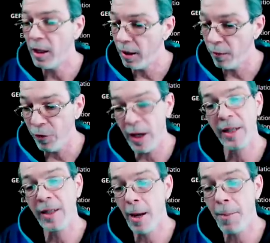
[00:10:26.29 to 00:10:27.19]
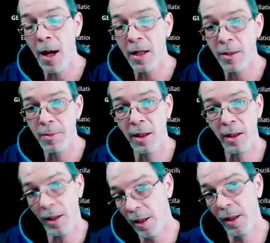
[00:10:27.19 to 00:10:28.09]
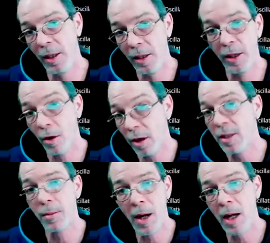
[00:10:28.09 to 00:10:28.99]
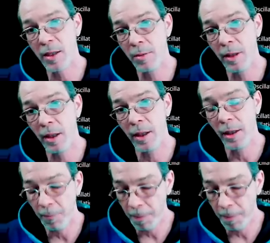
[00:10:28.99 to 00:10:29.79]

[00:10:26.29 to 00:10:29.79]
If you got that possibility, there is a possibility.